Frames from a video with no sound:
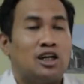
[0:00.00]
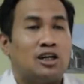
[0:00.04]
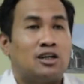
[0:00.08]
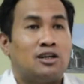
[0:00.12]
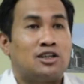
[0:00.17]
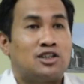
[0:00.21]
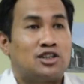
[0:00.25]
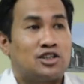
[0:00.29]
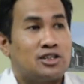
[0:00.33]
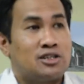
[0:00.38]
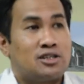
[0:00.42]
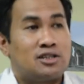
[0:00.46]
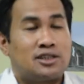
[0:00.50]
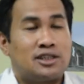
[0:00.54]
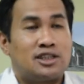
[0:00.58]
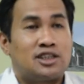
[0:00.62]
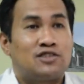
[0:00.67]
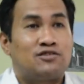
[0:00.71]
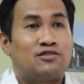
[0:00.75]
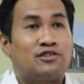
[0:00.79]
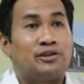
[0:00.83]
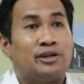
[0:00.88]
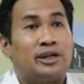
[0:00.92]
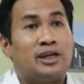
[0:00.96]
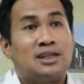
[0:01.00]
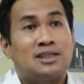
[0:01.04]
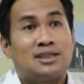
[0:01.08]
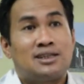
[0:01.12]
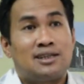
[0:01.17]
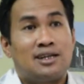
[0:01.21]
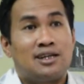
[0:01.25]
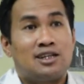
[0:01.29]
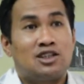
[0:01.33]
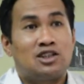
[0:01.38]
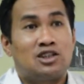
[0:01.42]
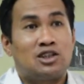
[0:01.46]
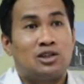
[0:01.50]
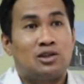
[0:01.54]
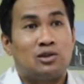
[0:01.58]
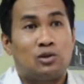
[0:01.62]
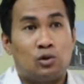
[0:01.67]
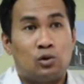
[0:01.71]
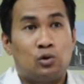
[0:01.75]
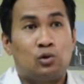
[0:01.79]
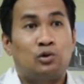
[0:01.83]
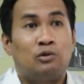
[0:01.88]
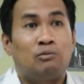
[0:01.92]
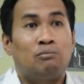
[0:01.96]
The, churches, for instance, are
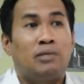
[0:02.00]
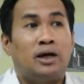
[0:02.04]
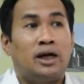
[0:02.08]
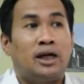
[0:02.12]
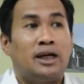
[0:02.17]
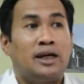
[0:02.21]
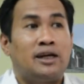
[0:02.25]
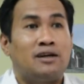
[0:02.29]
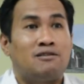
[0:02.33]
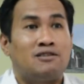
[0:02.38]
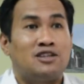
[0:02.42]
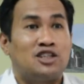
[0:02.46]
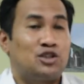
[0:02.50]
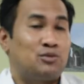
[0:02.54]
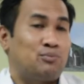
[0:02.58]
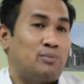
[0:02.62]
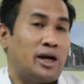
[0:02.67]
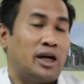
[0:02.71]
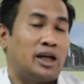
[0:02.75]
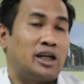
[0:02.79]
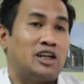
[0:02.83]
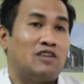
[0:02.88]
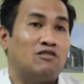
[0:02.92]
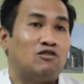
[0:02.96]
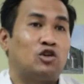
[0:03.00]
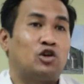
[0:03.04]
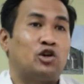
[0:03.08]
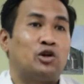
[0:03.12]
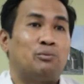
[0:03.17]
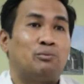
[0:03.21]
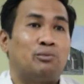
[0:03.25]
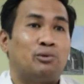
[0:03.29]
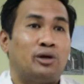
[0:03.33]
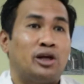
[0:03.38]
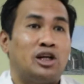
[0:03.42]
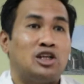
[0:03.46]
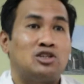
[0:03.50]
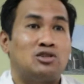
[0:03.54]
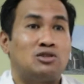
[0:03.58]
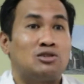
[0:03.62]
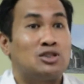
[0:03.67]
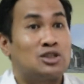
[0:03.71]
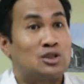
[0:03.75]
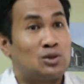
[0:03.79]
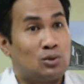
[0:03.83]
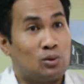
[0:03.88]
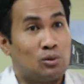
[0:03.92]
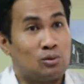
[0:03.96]
owned by their respective
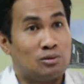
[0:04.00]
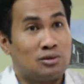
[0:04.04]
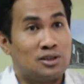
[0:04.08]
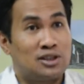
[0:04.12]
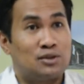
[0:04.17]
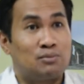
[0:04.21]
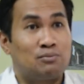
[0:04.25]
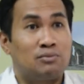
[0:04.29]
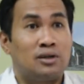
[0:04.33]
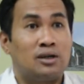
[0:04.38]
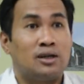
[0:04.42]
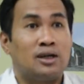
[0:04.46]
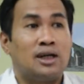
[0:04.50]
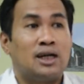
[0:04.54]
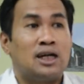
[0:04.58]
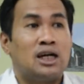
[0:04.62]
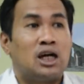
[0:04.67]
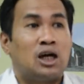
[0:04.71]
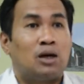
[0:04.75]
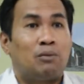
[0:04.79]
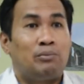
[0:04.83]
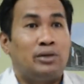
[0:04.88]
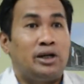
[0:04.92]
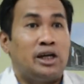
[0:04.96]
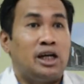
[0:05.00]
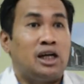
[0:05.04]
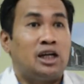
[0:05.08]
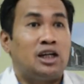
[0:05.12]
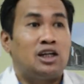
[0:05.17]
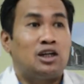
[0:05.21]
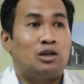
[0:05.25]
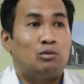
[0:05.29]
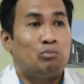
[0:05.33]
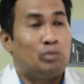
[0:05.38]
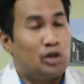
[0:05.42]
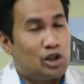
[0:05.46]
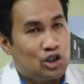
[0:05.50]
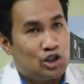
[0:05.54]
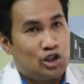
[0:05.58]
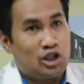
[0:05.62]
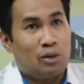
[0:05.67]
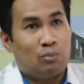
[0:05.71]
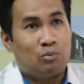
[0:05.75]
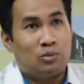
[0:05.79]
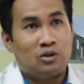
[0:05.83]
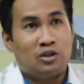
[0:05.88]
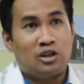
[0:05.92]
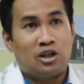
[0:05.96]
corporations sole being the
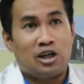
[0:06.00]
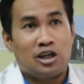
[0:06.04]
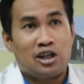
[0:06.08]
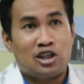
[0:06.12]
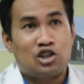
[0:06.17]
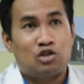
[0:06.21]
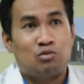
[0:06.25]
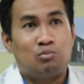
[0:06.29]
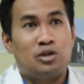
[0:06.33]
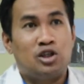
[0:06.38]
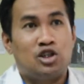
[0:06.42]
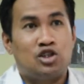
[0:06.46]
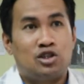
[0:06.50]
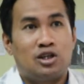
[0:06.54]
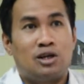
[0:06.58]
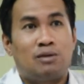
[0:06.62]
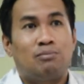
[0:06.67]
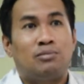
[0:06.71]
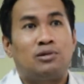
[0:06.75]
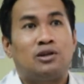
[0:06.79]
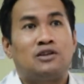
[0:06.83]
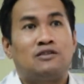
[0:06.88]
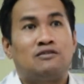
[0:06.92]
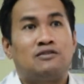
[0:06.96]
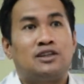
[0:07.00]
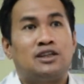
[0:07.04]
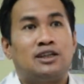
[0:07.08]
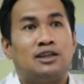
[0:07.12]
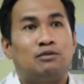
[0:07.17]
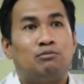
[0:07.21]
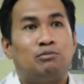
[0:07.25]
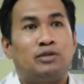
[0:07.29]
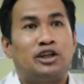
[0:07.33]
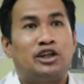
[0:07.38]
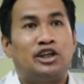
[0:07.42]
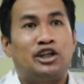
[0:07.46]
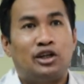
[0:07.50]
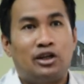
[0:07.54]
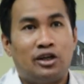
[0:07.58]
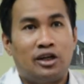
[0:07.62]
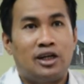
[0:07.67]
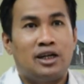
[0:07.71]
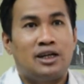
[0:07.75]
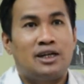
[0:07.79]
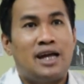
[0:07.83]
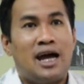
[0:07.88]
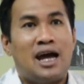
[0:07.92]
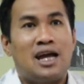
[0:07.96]
bishop or the archbishop of the
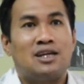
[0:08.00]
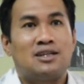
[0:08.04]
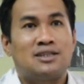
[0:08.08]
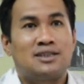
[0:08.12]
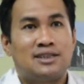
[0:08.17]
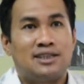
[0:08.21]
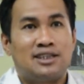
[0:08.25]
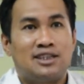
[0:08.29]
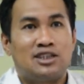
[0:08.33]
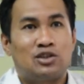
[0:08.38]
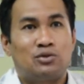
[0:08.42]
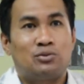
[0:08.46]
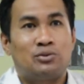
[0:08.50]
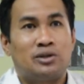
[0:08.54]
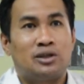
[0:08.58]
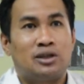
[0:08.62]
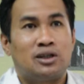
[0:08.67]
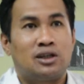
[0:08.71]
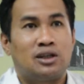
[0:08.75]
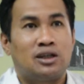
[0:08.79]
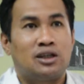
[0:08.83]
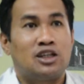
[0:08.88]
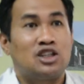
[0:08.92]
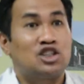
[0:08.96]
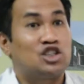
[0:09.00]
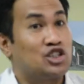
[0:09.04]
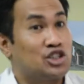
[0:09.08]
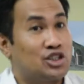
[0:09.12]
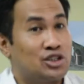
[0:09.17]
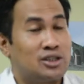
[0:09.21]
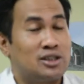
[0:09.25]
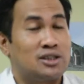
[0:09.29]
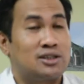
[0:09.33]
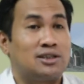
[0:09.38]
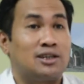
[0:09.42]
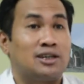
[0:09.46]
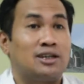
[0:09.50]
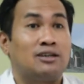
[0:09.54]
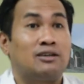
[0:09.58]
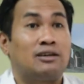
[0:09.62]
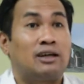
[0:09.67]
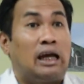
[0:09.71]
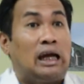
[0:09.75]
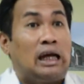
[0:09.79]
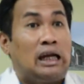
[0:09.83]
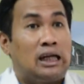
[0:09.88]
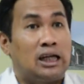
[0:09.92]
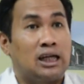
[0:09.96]
particular diocese where the churches are
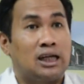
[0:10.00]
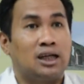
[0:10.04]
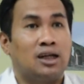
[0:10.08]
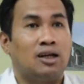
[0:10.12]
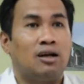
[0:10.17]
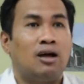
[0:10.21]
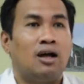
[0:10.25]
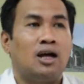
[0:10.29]
located.